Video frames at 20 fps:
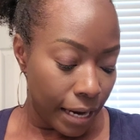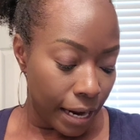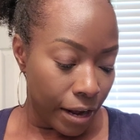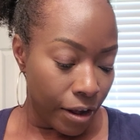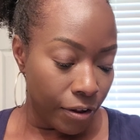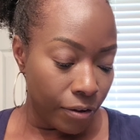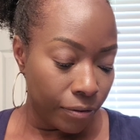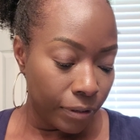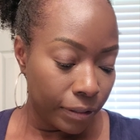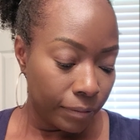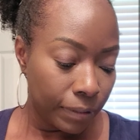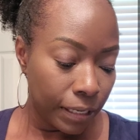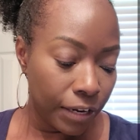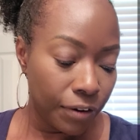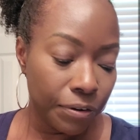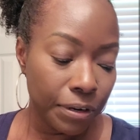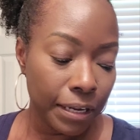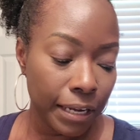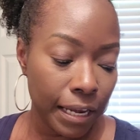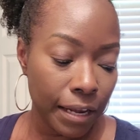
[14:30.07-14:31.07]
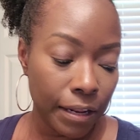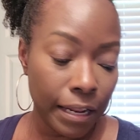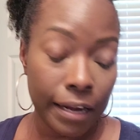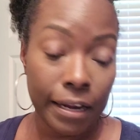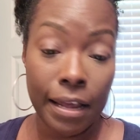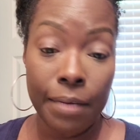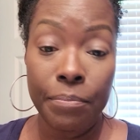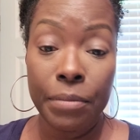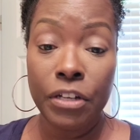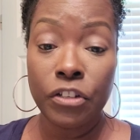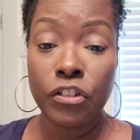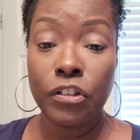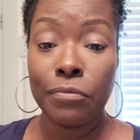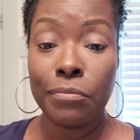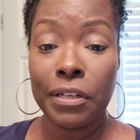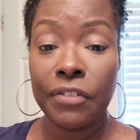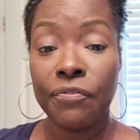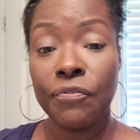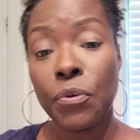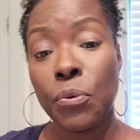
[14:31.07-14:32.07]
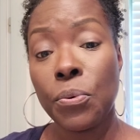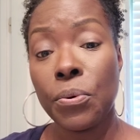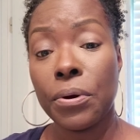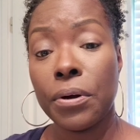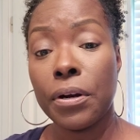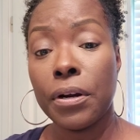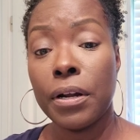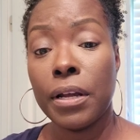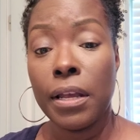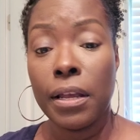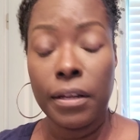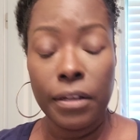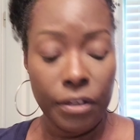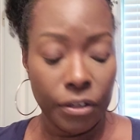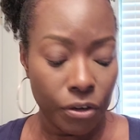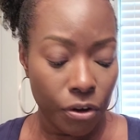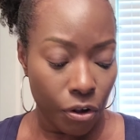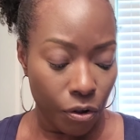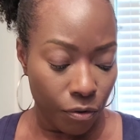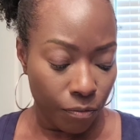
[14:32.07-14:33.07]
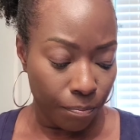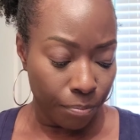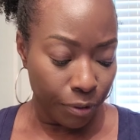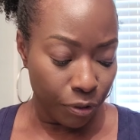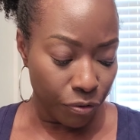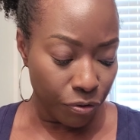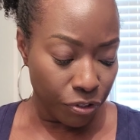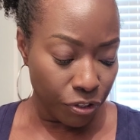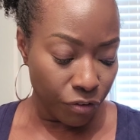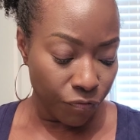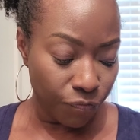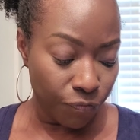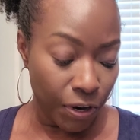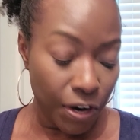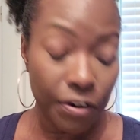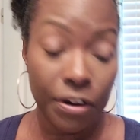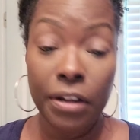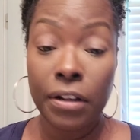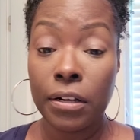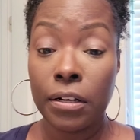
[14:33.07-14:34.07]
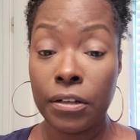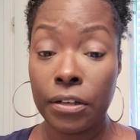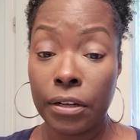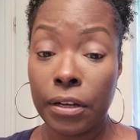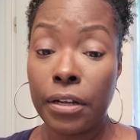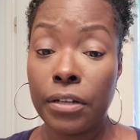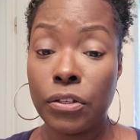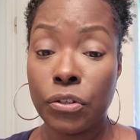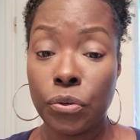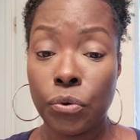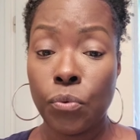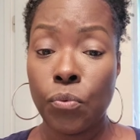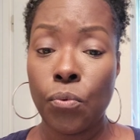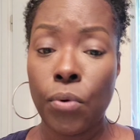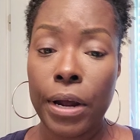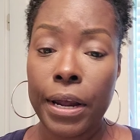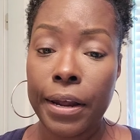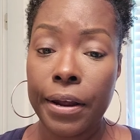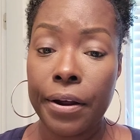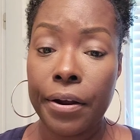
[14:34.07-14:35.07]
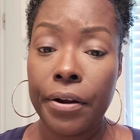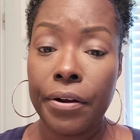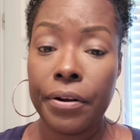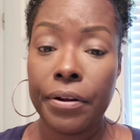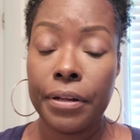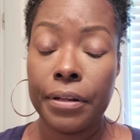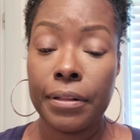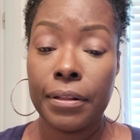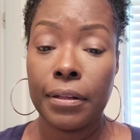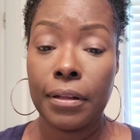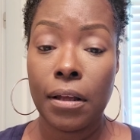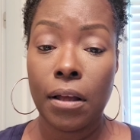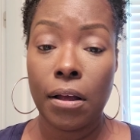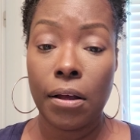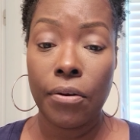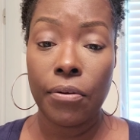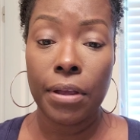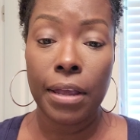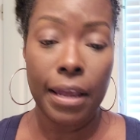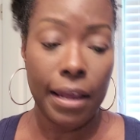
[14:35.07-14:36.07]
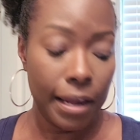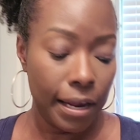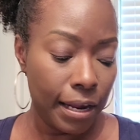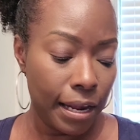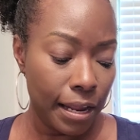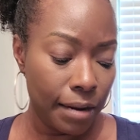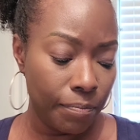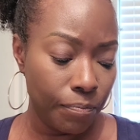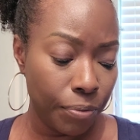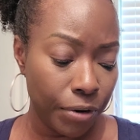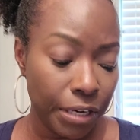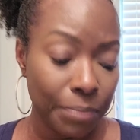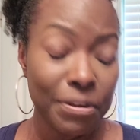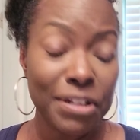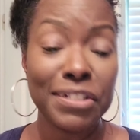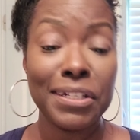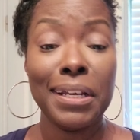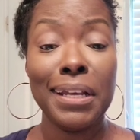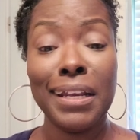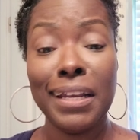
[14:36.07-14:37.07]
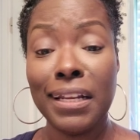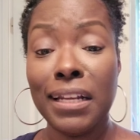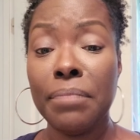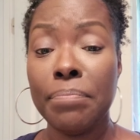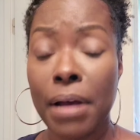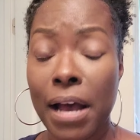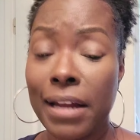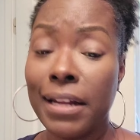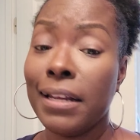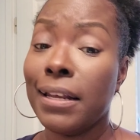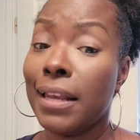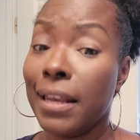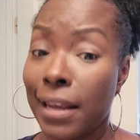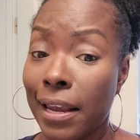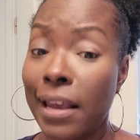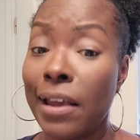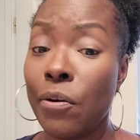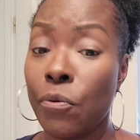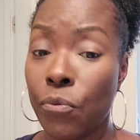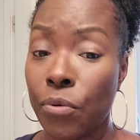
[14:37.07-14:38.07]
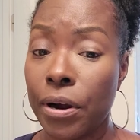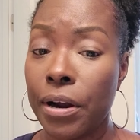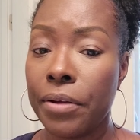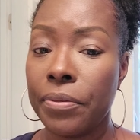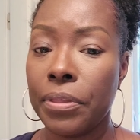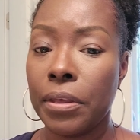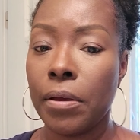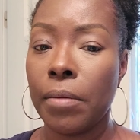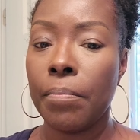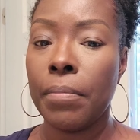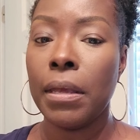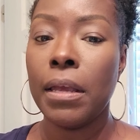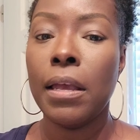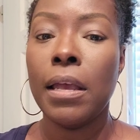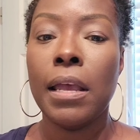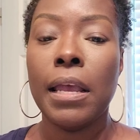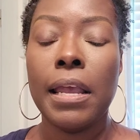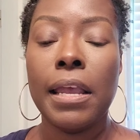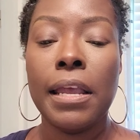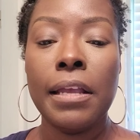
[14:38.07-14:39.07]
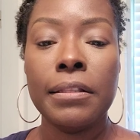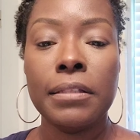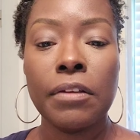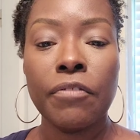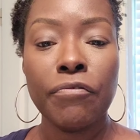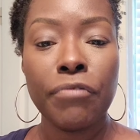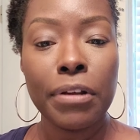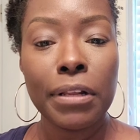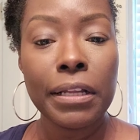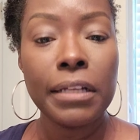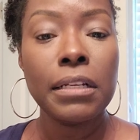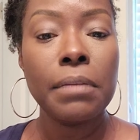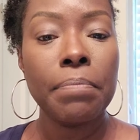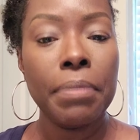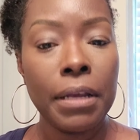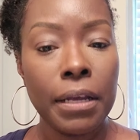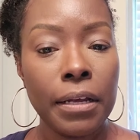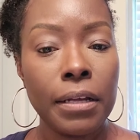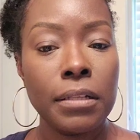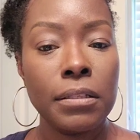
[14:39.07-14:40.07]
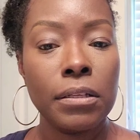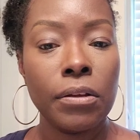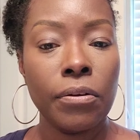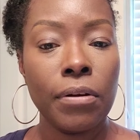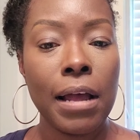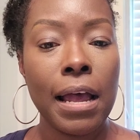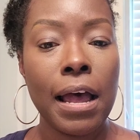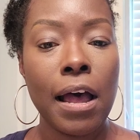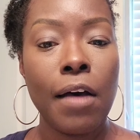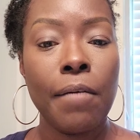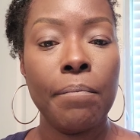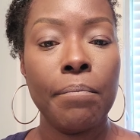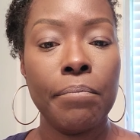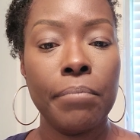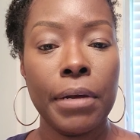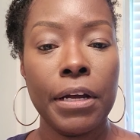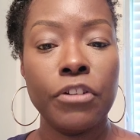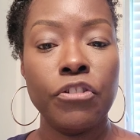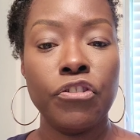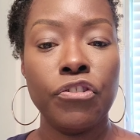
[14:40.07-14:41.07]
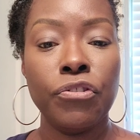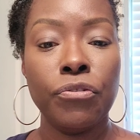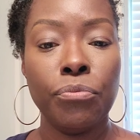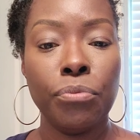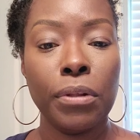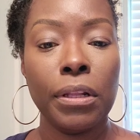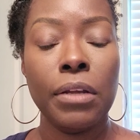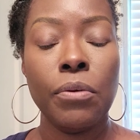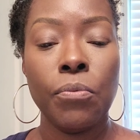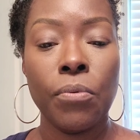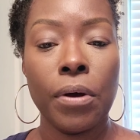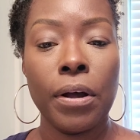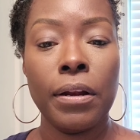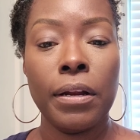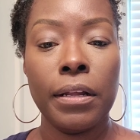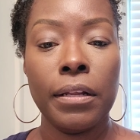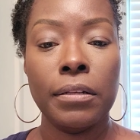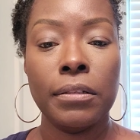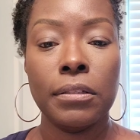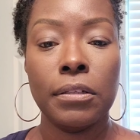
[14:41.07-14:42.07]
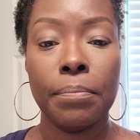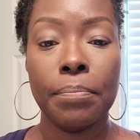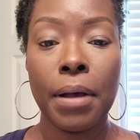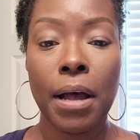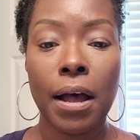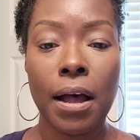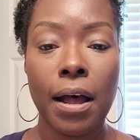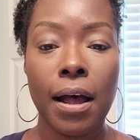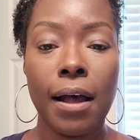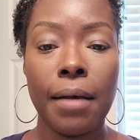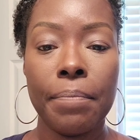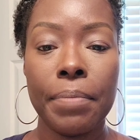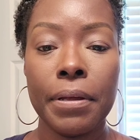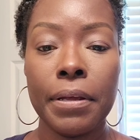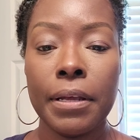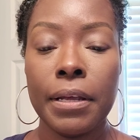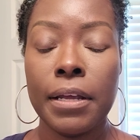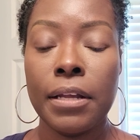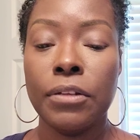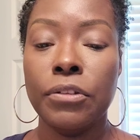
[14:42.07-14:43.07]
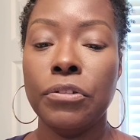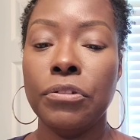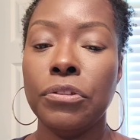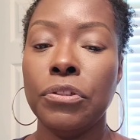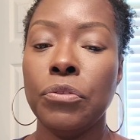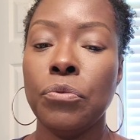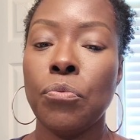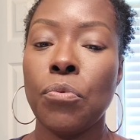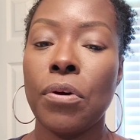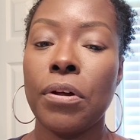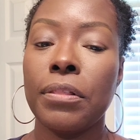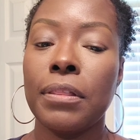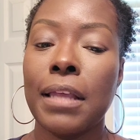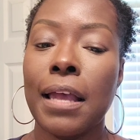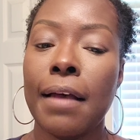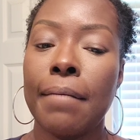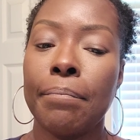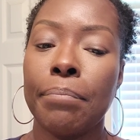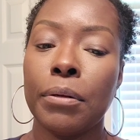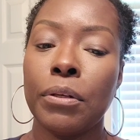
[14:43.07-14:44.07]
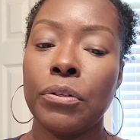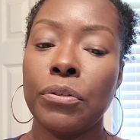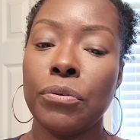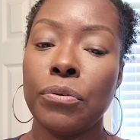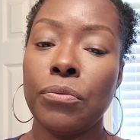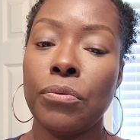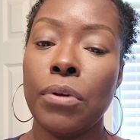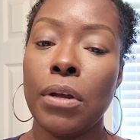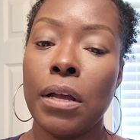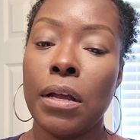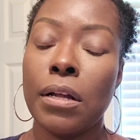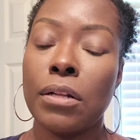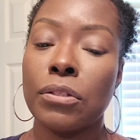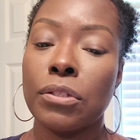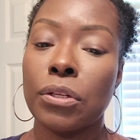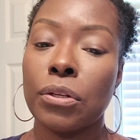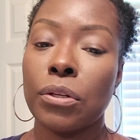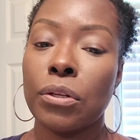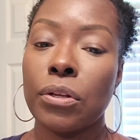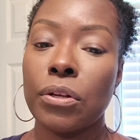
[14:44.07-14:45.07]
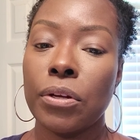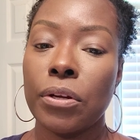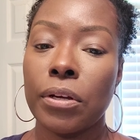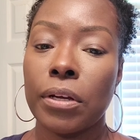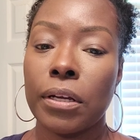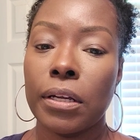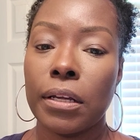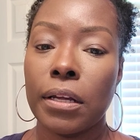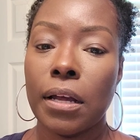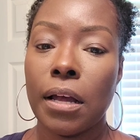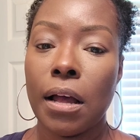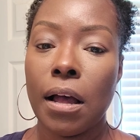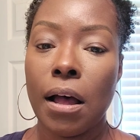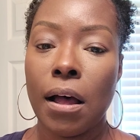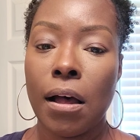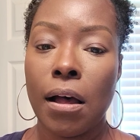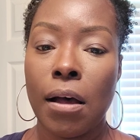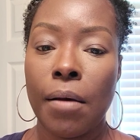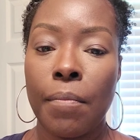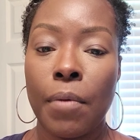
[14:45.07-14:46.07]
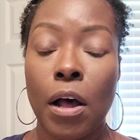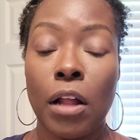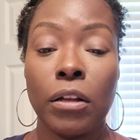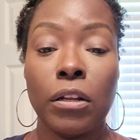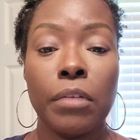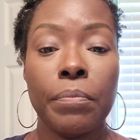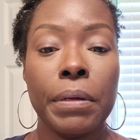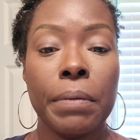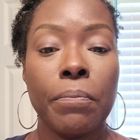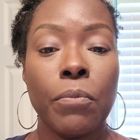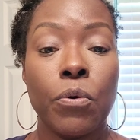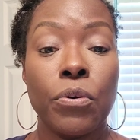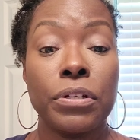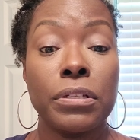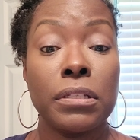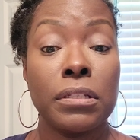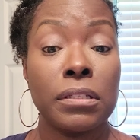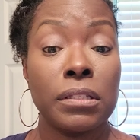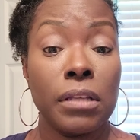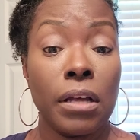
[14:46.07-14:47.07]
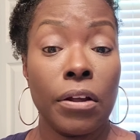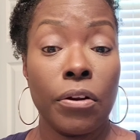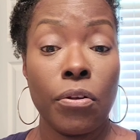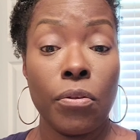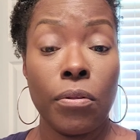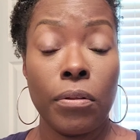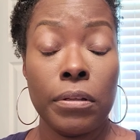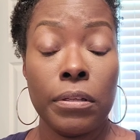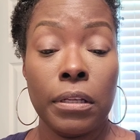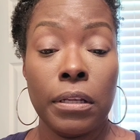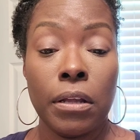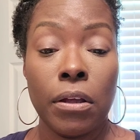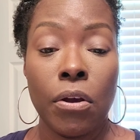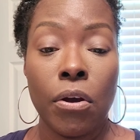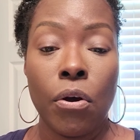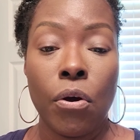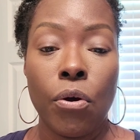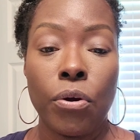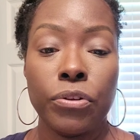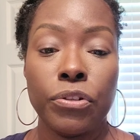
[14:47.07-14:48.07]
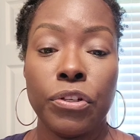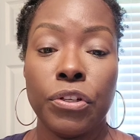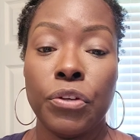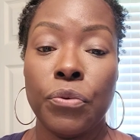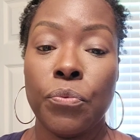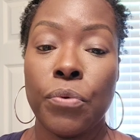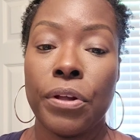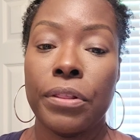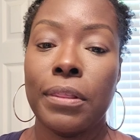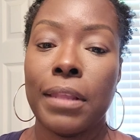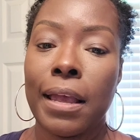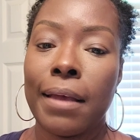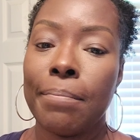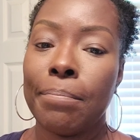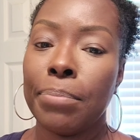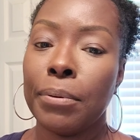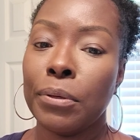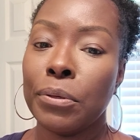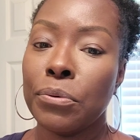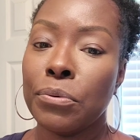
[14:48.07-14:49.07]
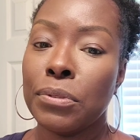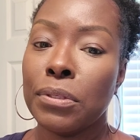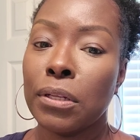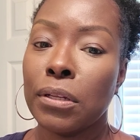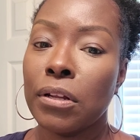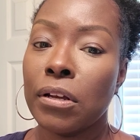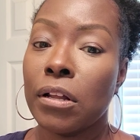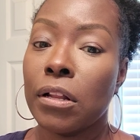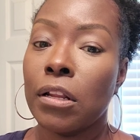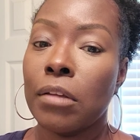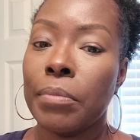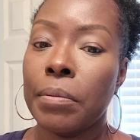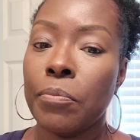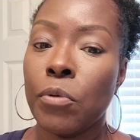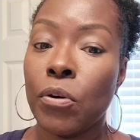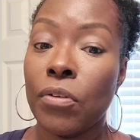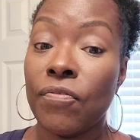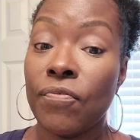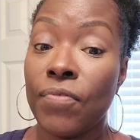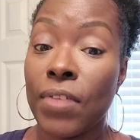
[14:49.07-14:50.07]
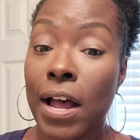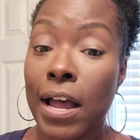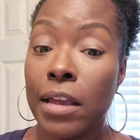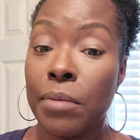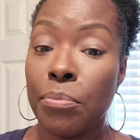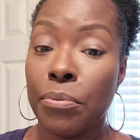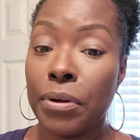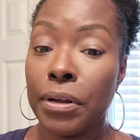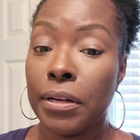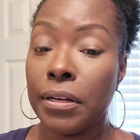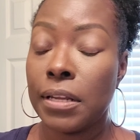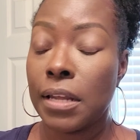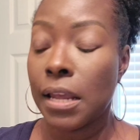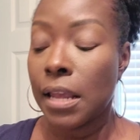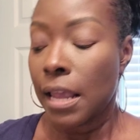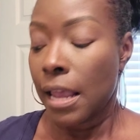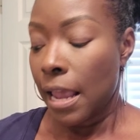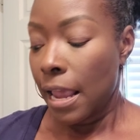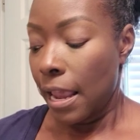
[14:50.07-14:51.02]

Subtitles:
Now, here again, like I mentioned before, you know, blues are very good to wear, okay? And pretty much anybody can wear them. It really depends on how much you really want it to pop. Do you want that blue to look a little bit more subtle, or do you want that blue to look a little bit more vibrant?